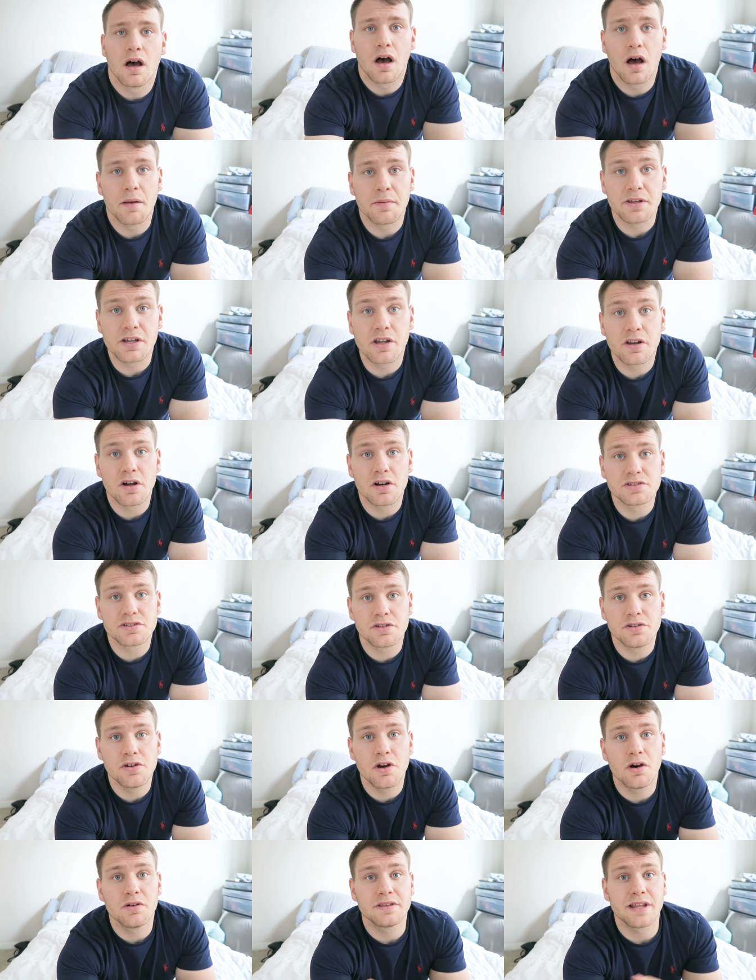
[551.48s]
Um, you can also
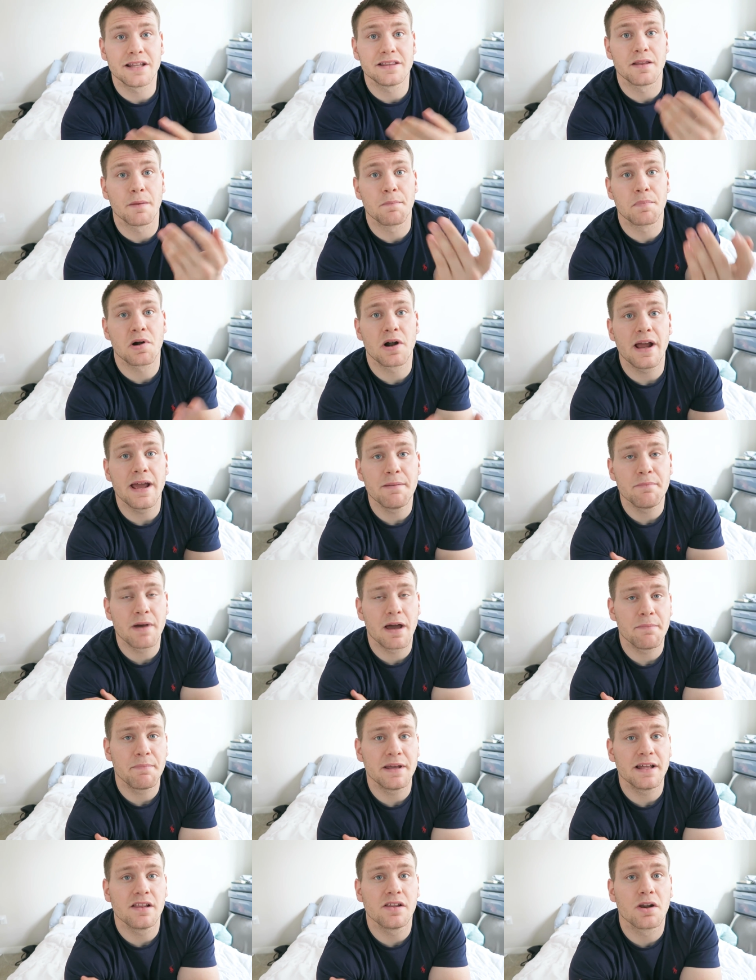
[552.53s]
note that the prey
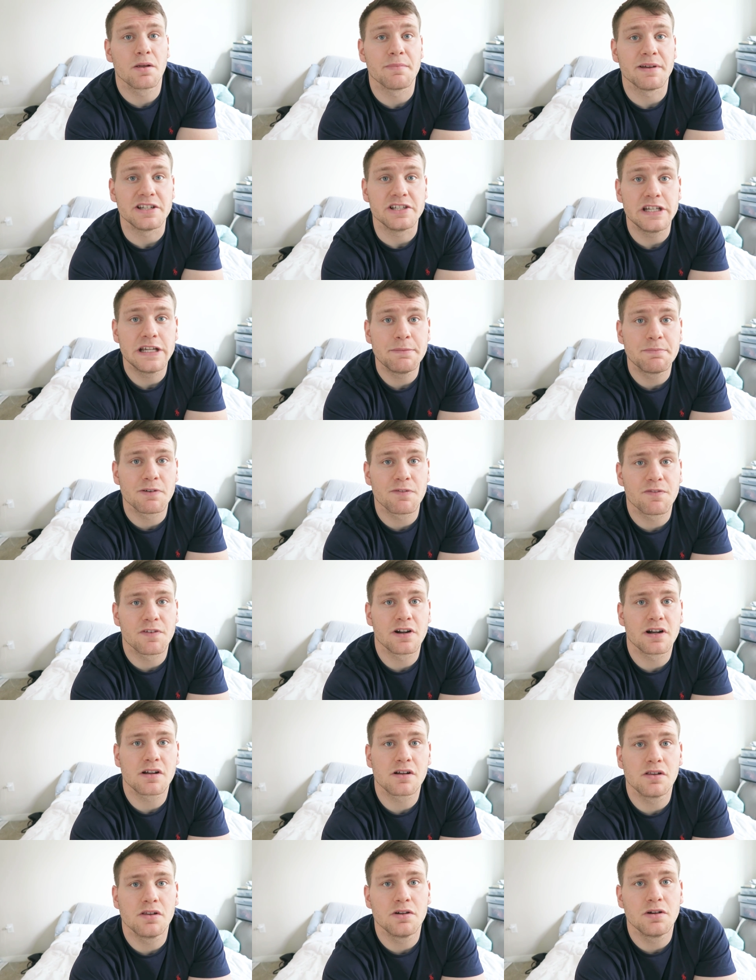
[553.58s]
might be a little bit cheaper
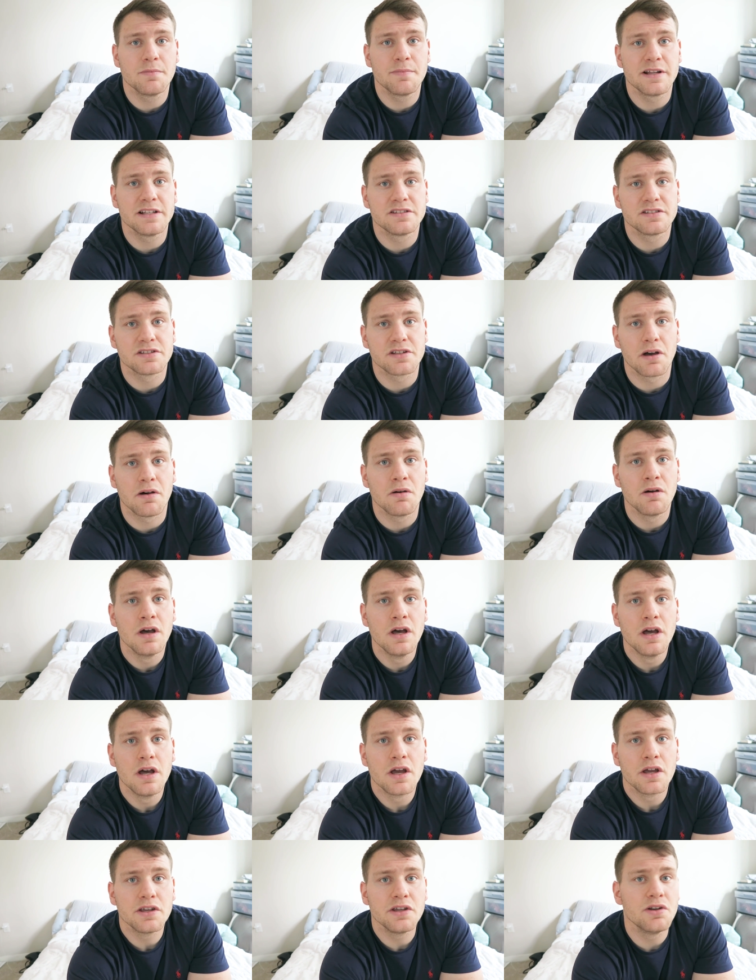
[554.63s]
for a colubrid, so
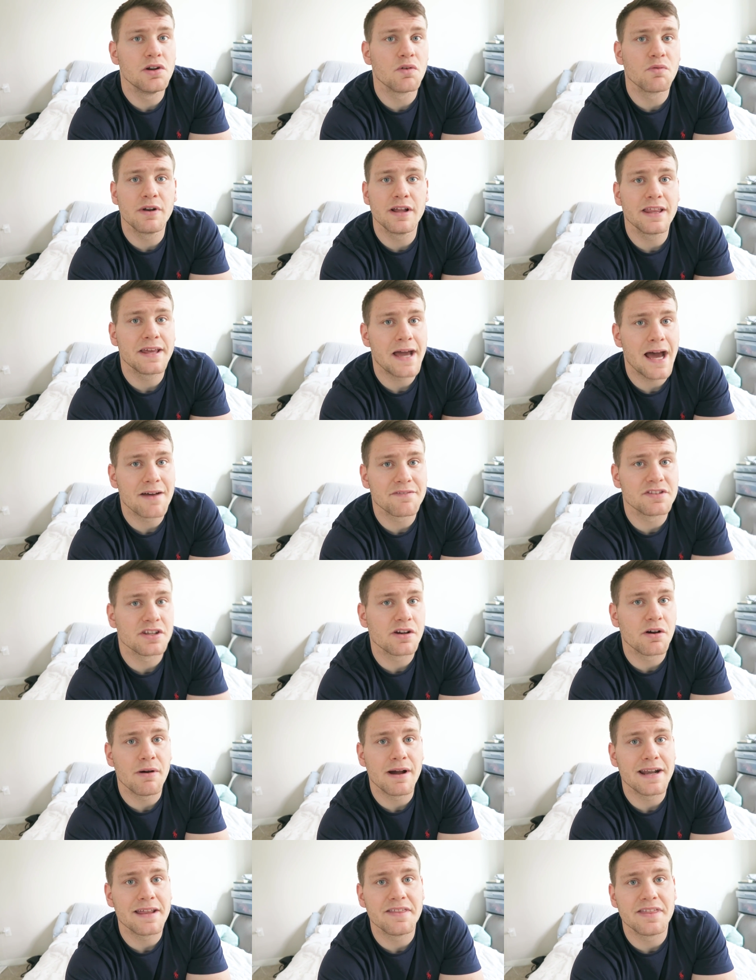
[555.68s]
you don't really have to
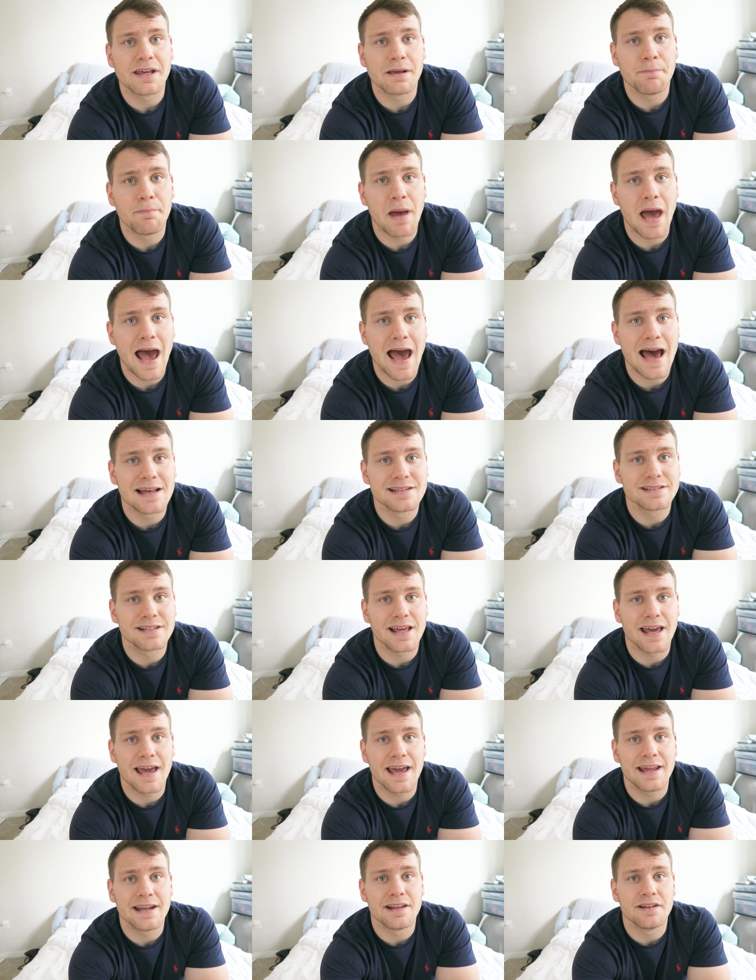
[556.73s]
go anything
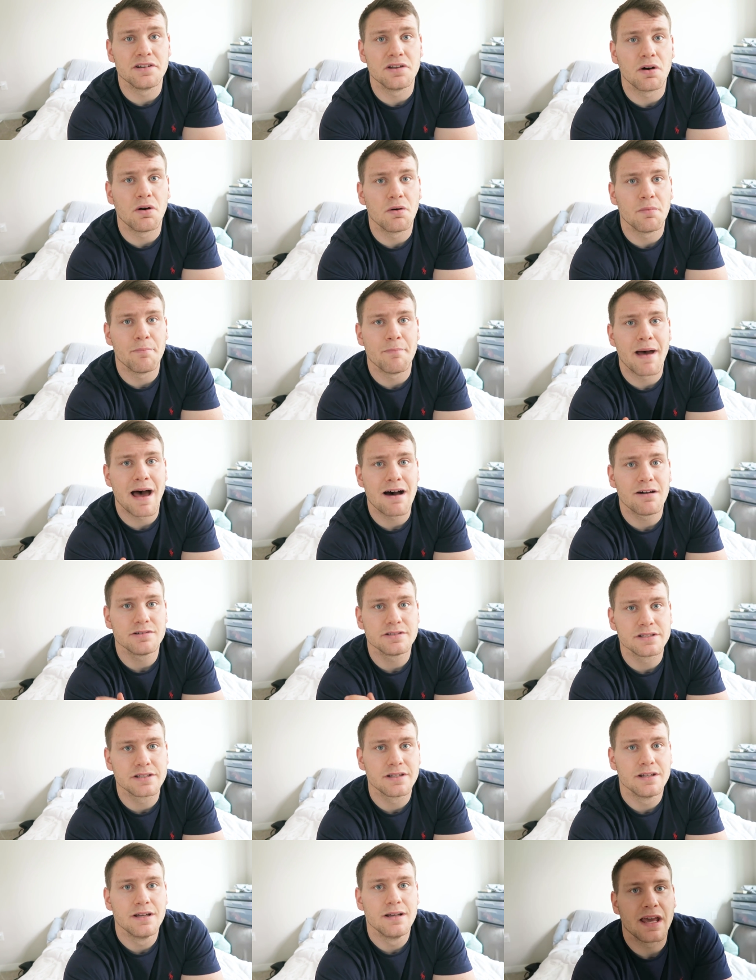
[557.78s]
past an adult mouse.
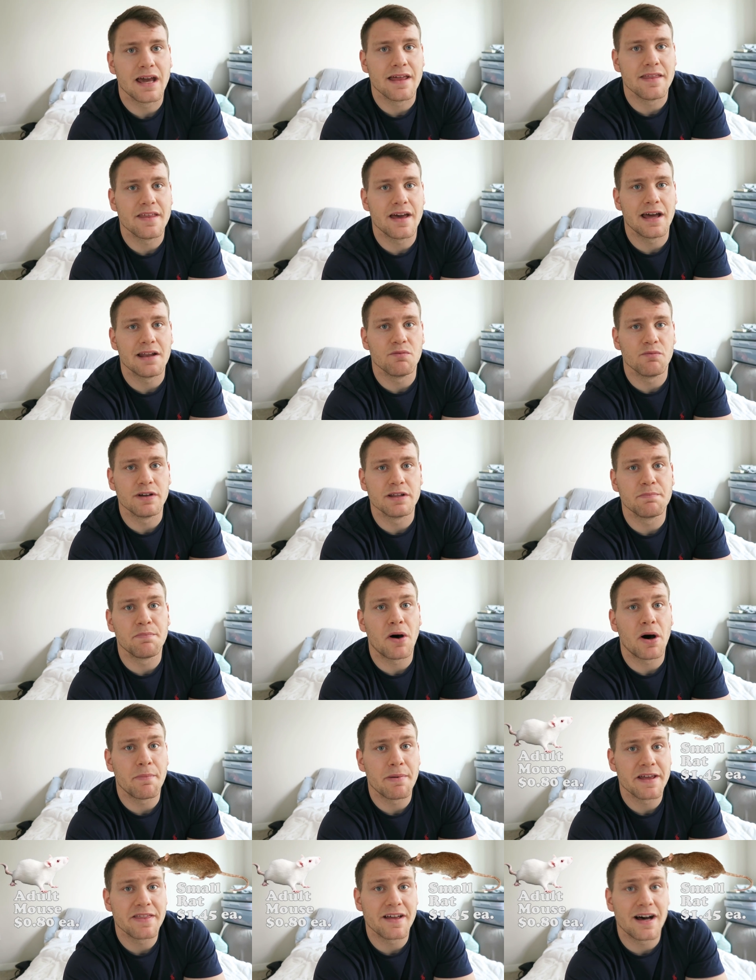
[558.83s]
And then with
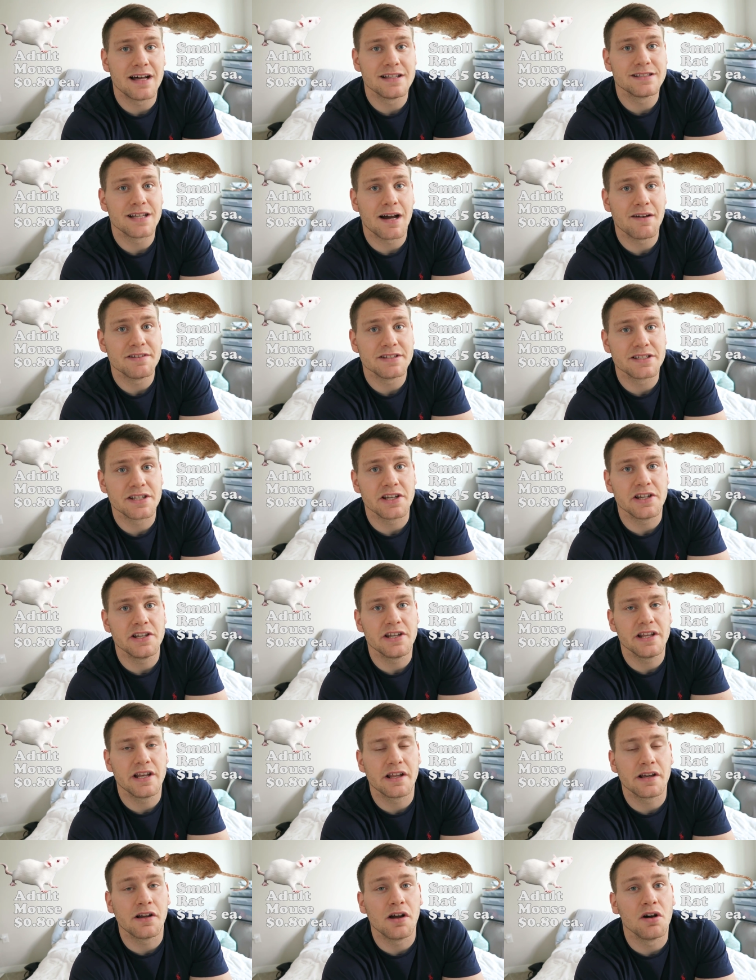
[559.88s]
ball pythons, obviously you
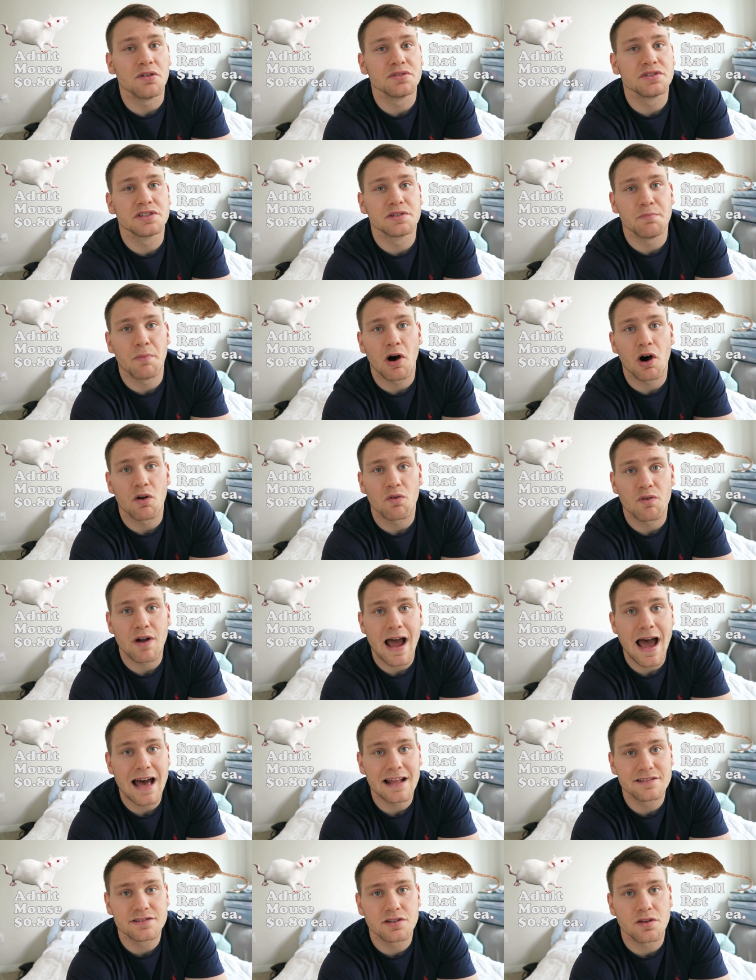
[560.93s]
need to go small
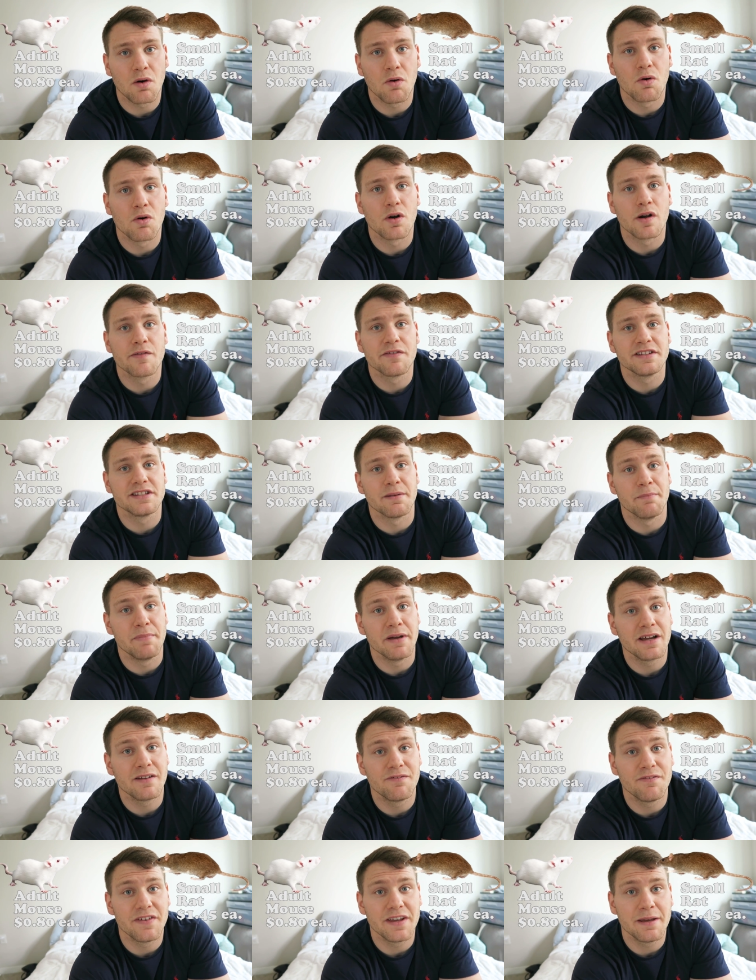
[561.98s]
rats, or if it's a
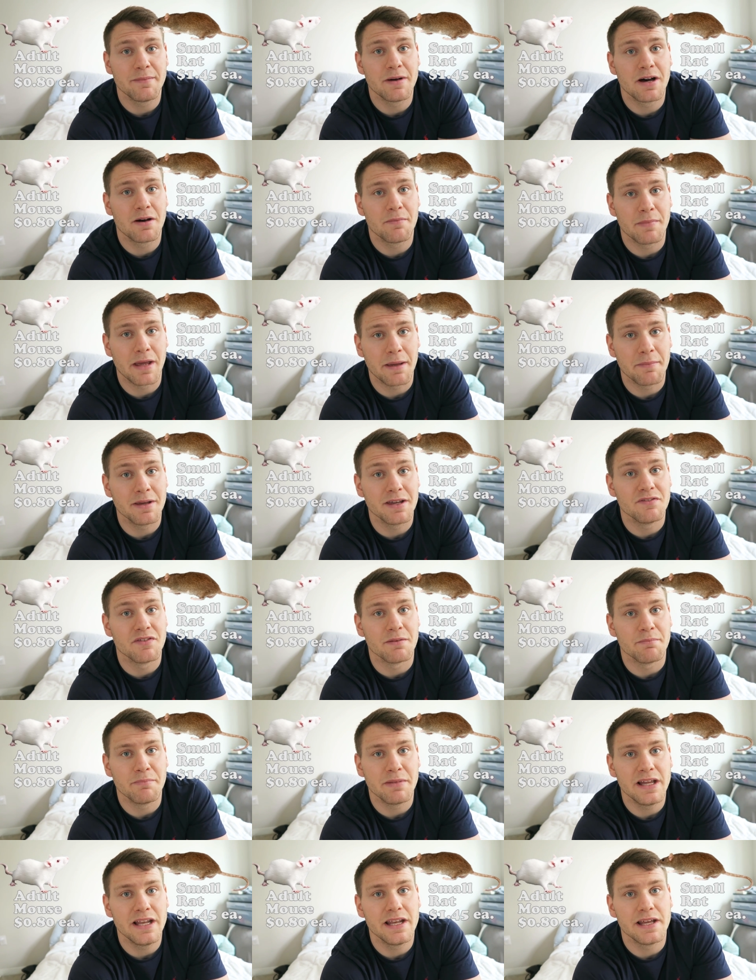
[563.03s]
big female, maybe
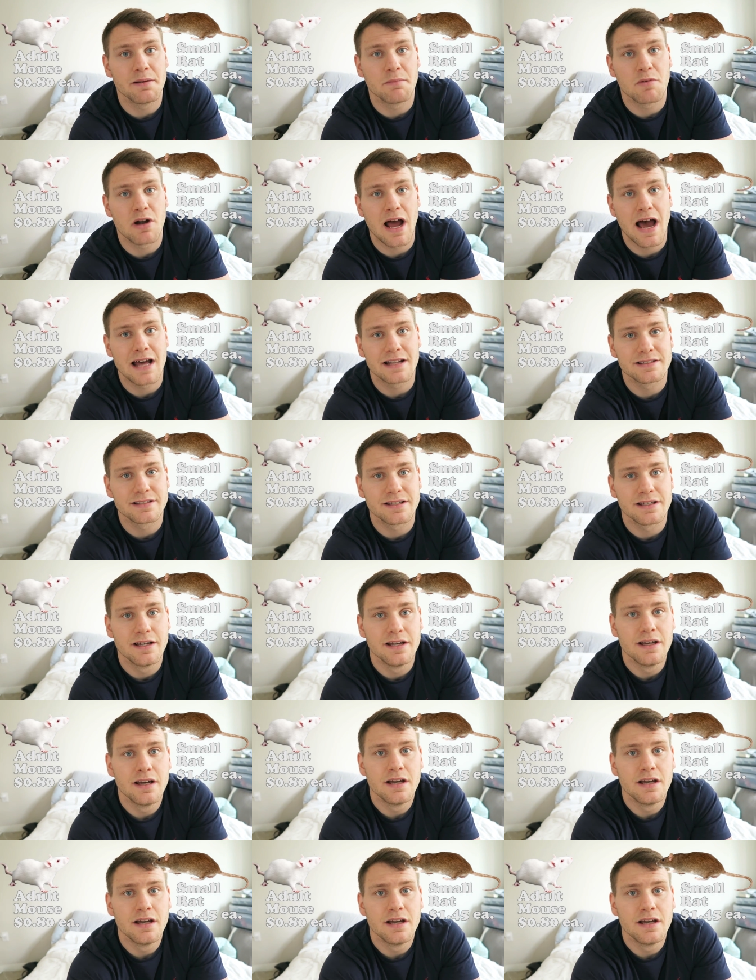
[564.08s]
even medium rats.